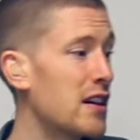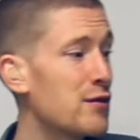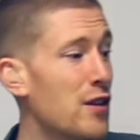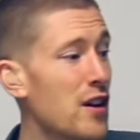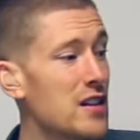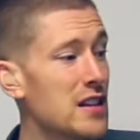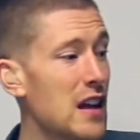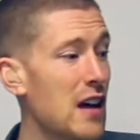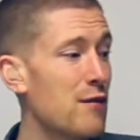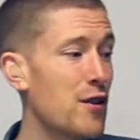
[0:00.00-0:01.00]
30
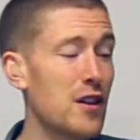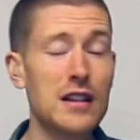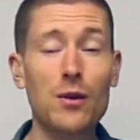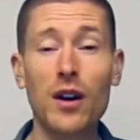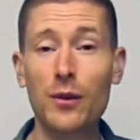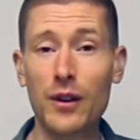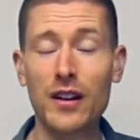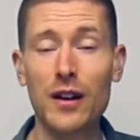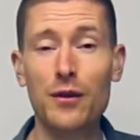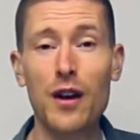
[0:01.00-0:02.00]
and 31, we've got
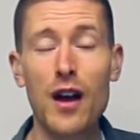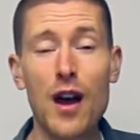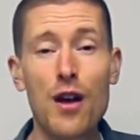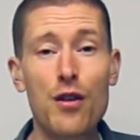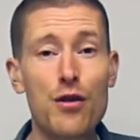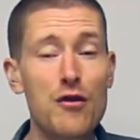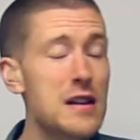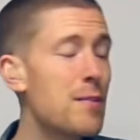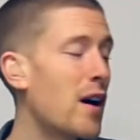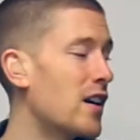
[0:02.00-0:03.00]
another 3
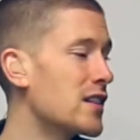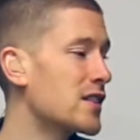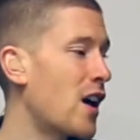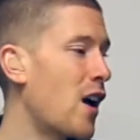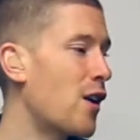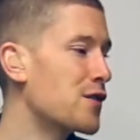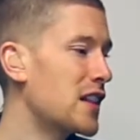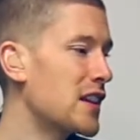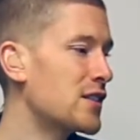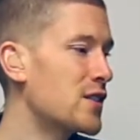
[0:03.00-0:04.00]
bars of
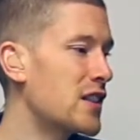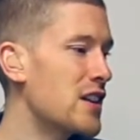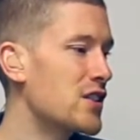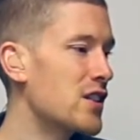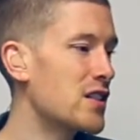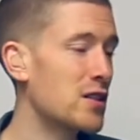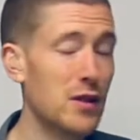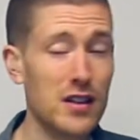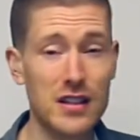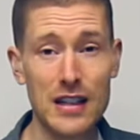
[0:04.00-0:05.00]
slash notation, so we
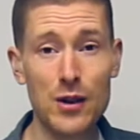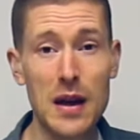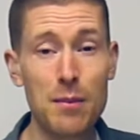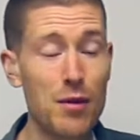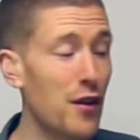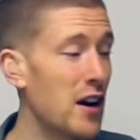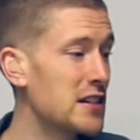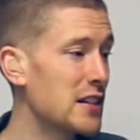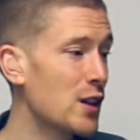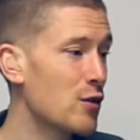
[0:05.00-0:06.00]
continue
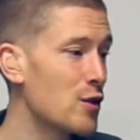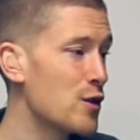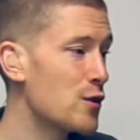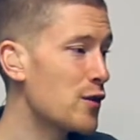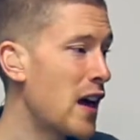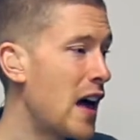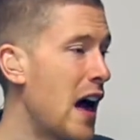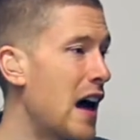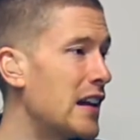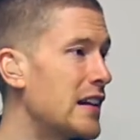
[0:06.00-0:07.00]
improvising the groove.
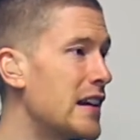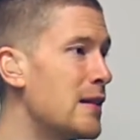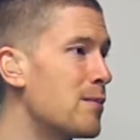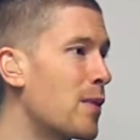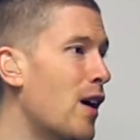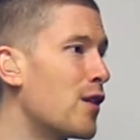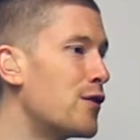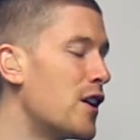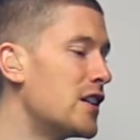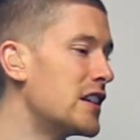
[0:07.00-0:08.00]
And then in bar
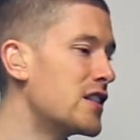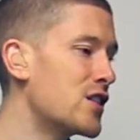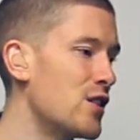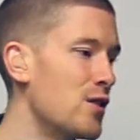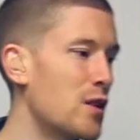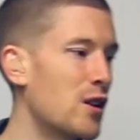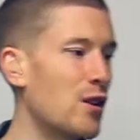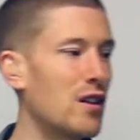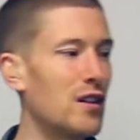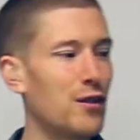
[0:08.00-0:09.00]
32, we
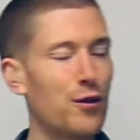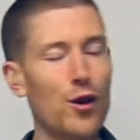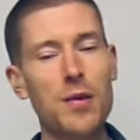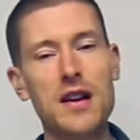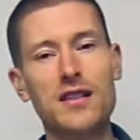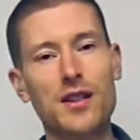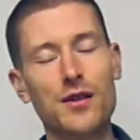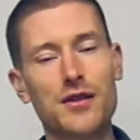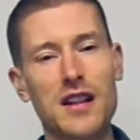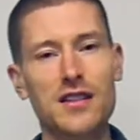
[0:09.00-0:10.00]
got 4 beats
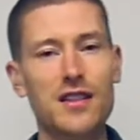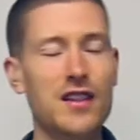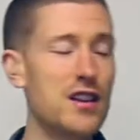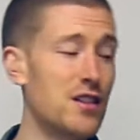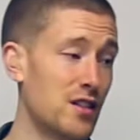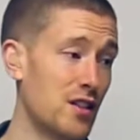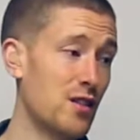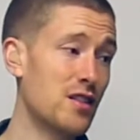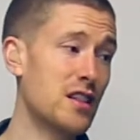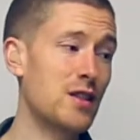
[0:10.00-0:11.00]
of slash notation, so
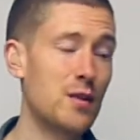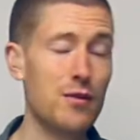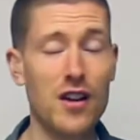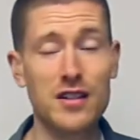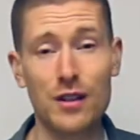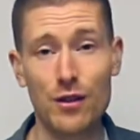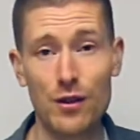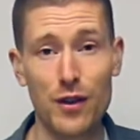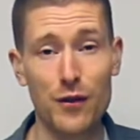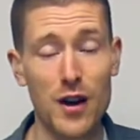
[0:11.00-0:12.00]
continue improvising the groove
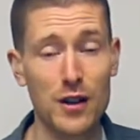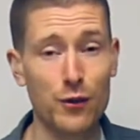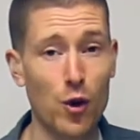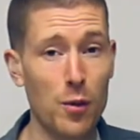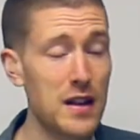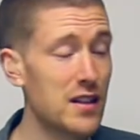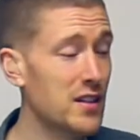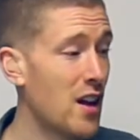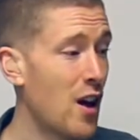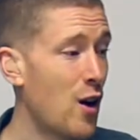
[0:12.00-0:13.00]
for the first 4 beats
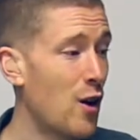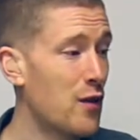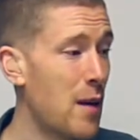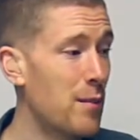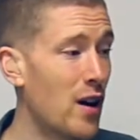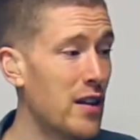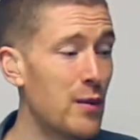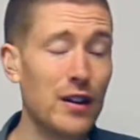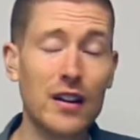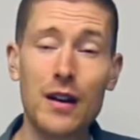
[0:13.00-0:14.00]
of that bar. Then
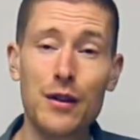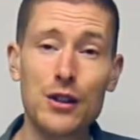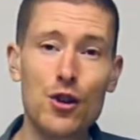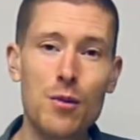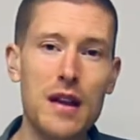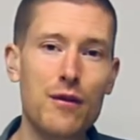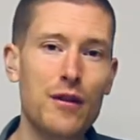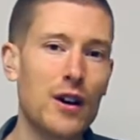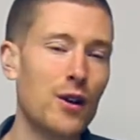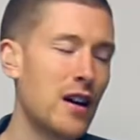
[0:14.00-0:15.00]
we've got another 2-beat
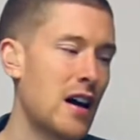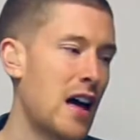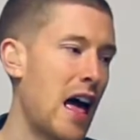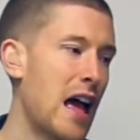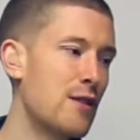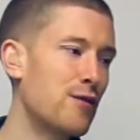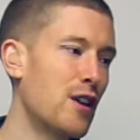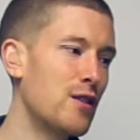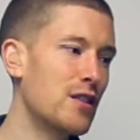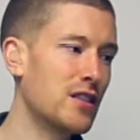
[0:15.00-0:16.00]
fill, 8th
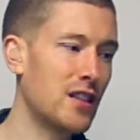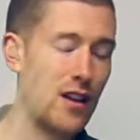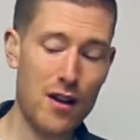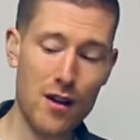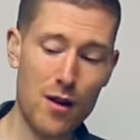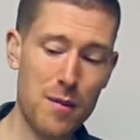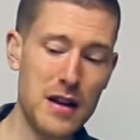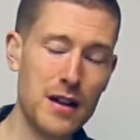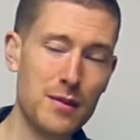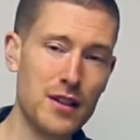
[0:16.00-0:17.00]
notes,
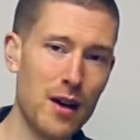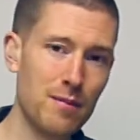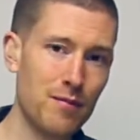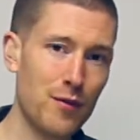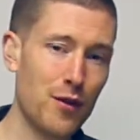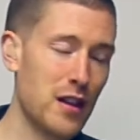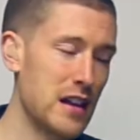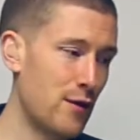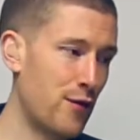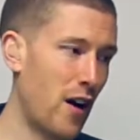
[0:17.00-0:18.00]
medium tom for
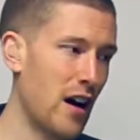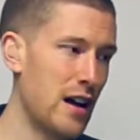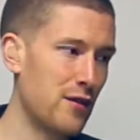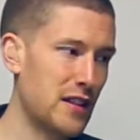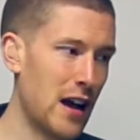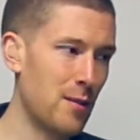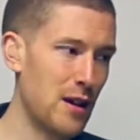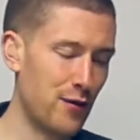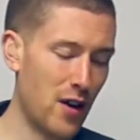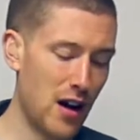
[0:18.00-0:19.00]
the 5, downbeat
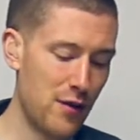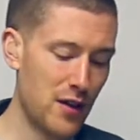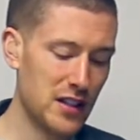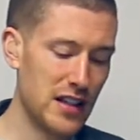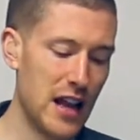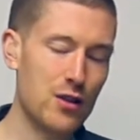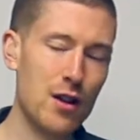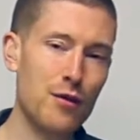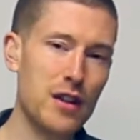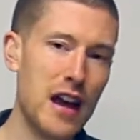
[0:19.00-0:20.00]
of 5, snare
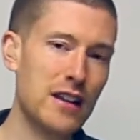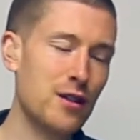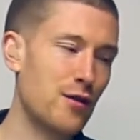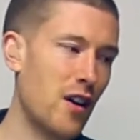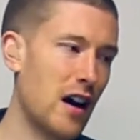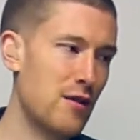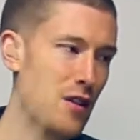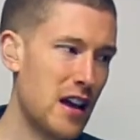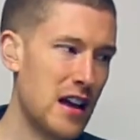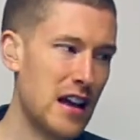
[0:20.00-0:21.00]
drum for the end of 5,
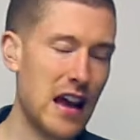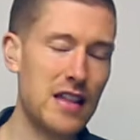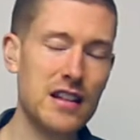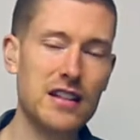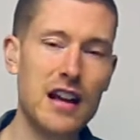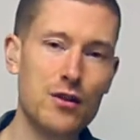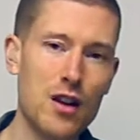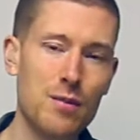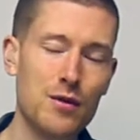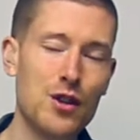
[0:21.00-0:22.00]
and then snare
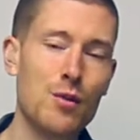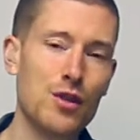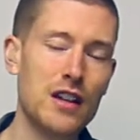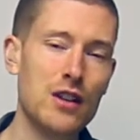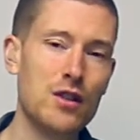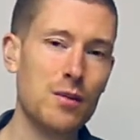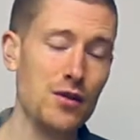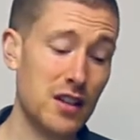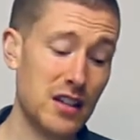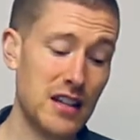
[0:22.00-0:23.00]
drum, 2 more snare drums
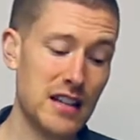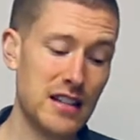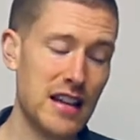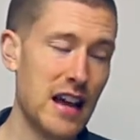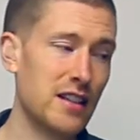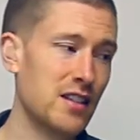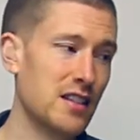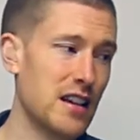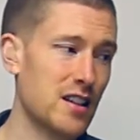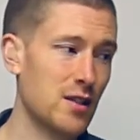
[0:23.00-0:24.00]
for the 6 and the end of
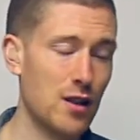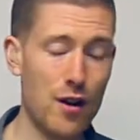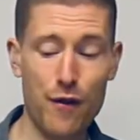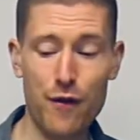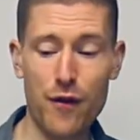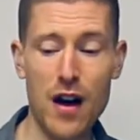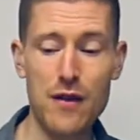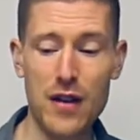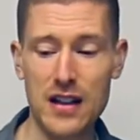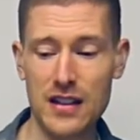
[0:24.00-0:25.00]
6. So you got 5
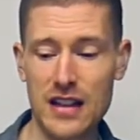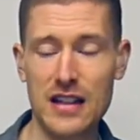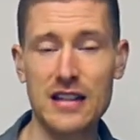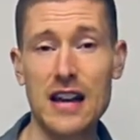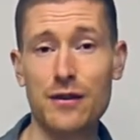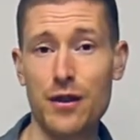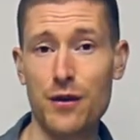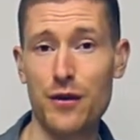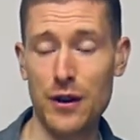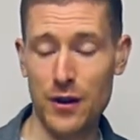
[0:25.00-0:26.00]
and 6 and for the
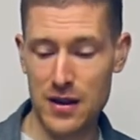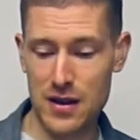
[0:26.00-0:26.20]
fill.